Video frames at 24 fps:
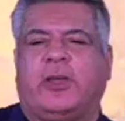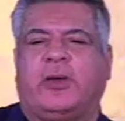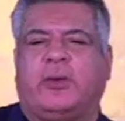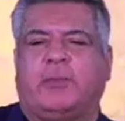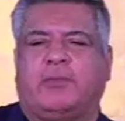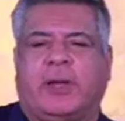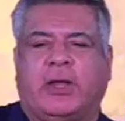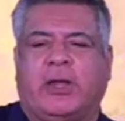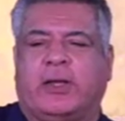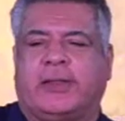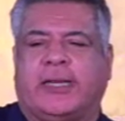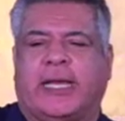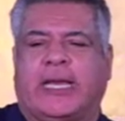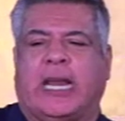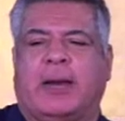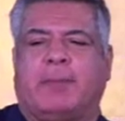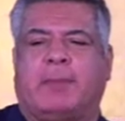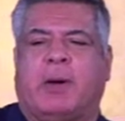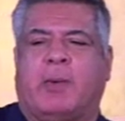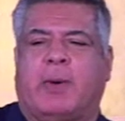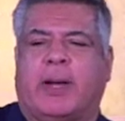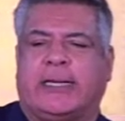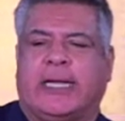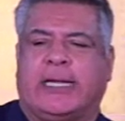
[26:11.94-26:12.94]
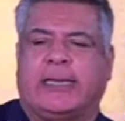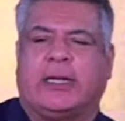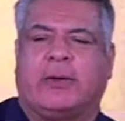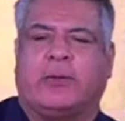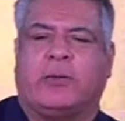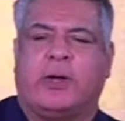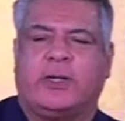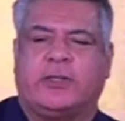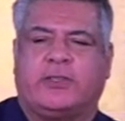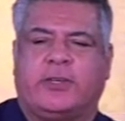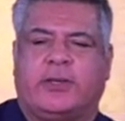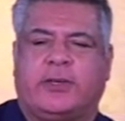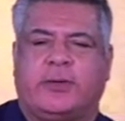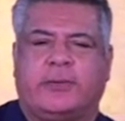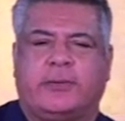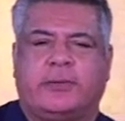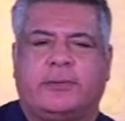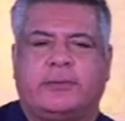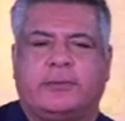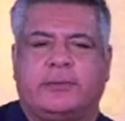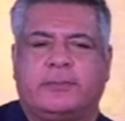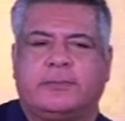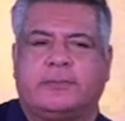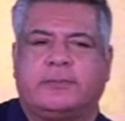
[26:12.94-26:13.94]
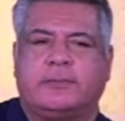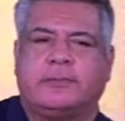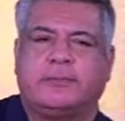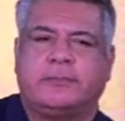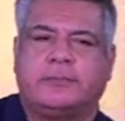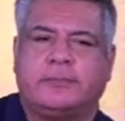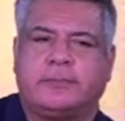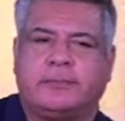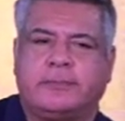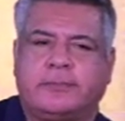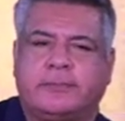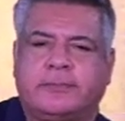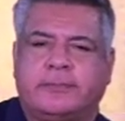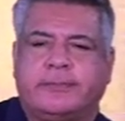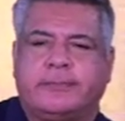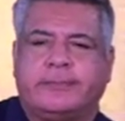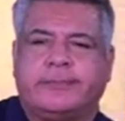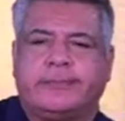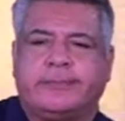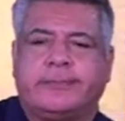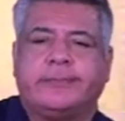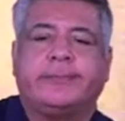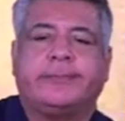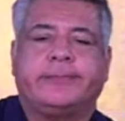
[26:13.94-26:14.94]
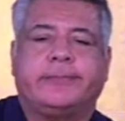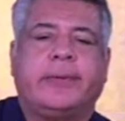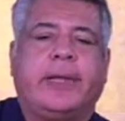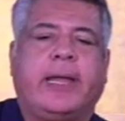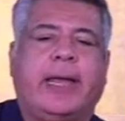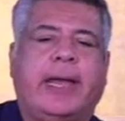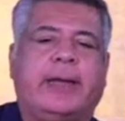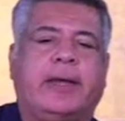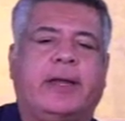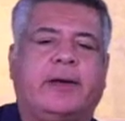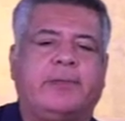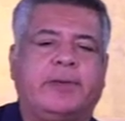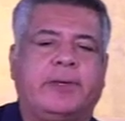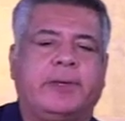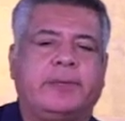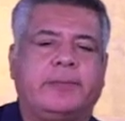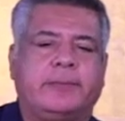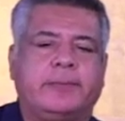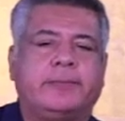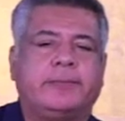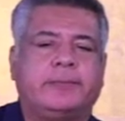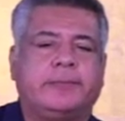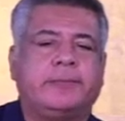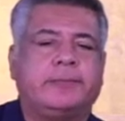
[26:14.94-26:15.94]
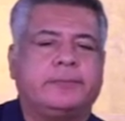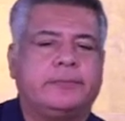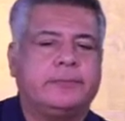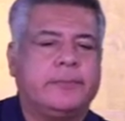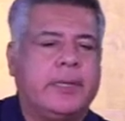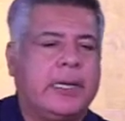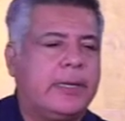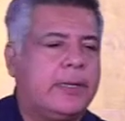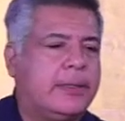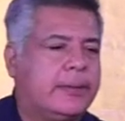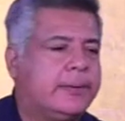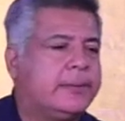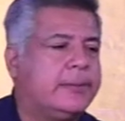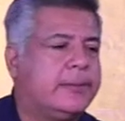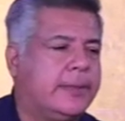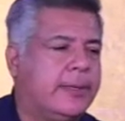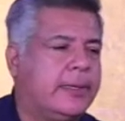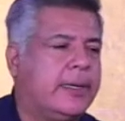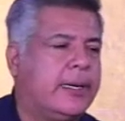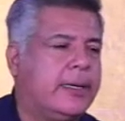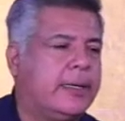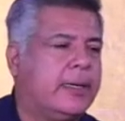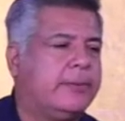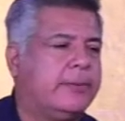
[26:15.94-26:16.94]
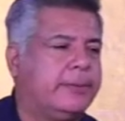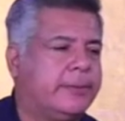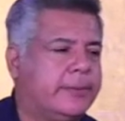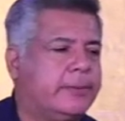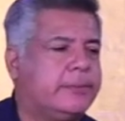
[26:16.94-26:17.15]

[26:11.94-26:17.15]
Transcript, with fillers: but you're thinking about what they did wrong to you? Yeah, I love you. Yeah, I love you.